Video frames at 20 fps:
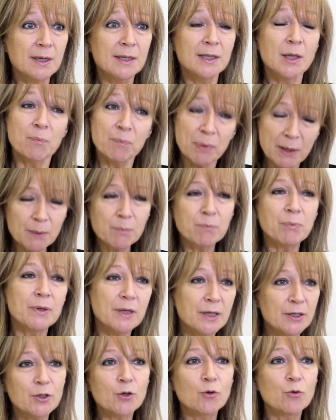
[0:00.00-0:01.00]
the people
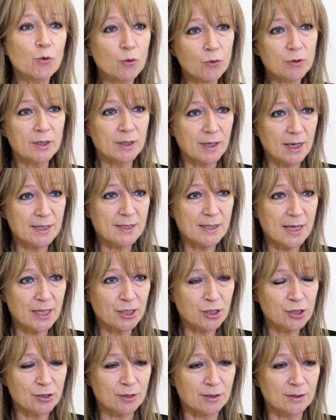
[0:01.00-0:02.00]
in your
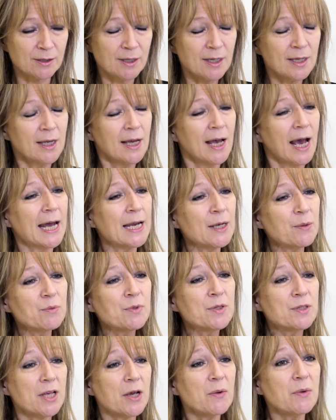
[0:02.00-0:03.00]
organisation. And it
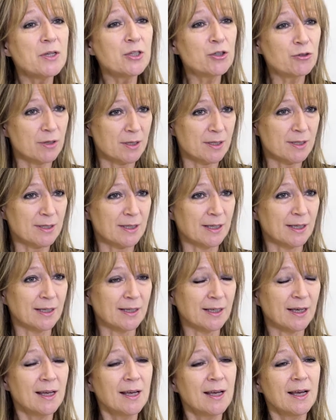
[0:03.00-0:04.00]
was so
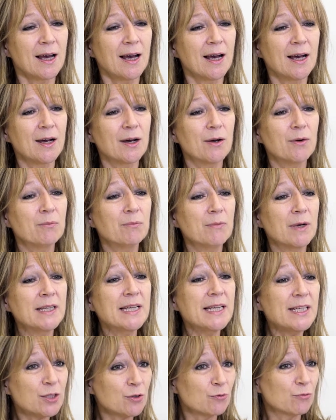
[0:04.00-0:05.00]
interesting.
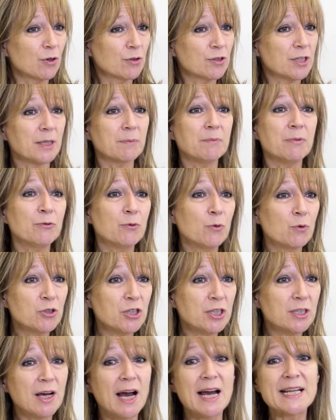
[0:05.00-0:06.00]
Anita Roddick, before
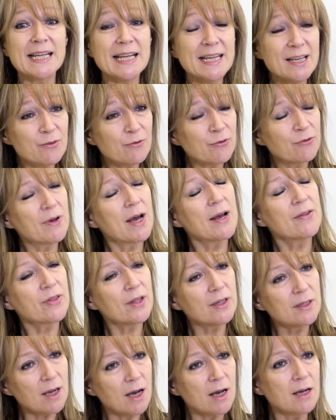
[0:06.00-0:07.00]
she died, and in fact
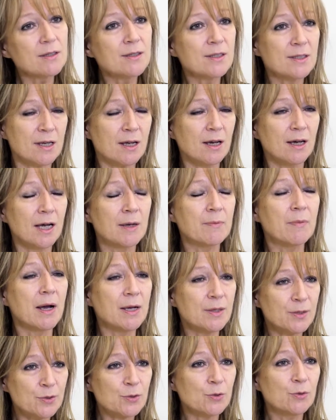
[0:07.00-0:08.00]
the last time
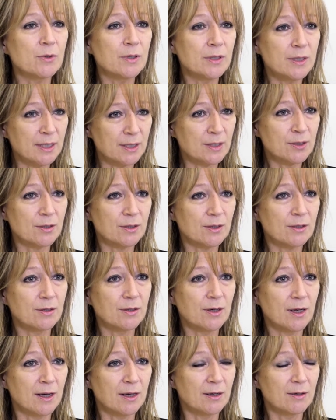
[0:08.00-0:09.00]
I saw
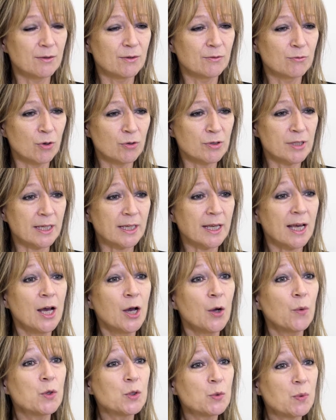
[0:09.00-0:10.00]
Anita Roddick
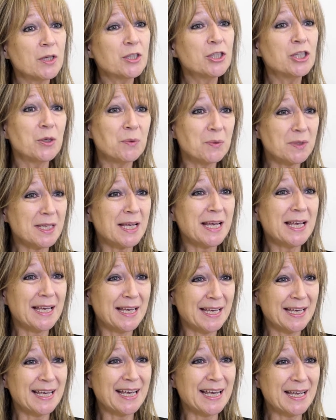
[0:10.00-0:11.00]
was when she was
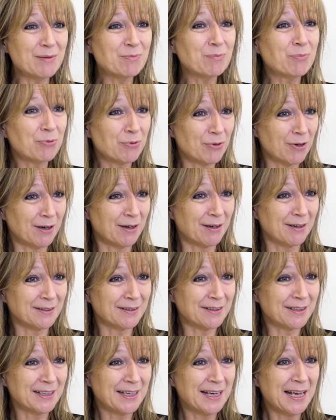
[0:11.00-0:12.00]
here in
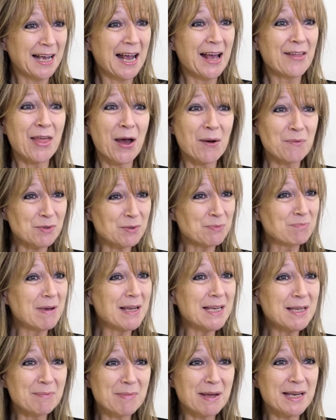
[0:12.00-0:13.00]
Prague. That was
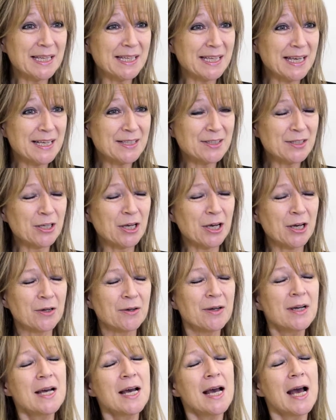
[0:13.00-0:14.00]
many, many years ago.
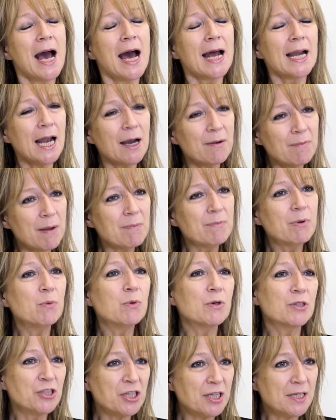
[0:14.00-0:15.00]
And I remember
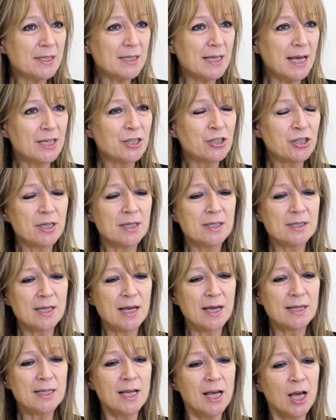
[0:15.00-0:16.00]
what she said. She
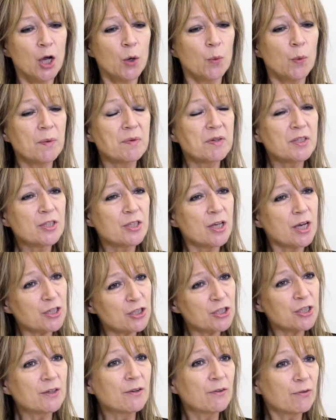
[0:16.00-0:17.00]
said, "We were
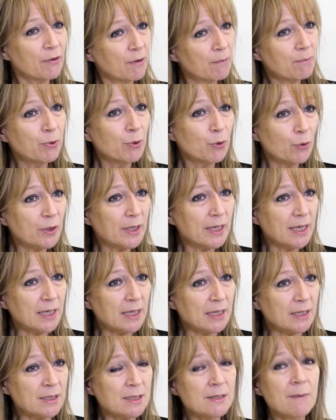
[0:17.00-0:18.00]
searching for
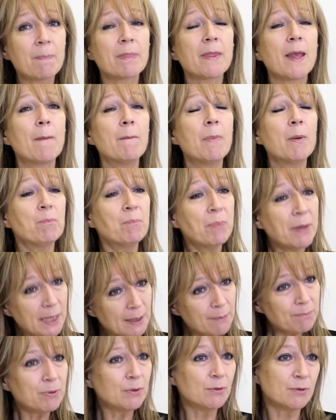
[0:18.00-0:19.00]
employees, but
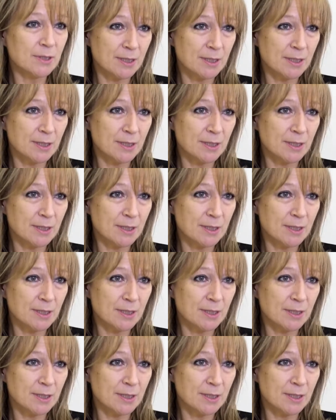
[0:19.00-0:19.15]
people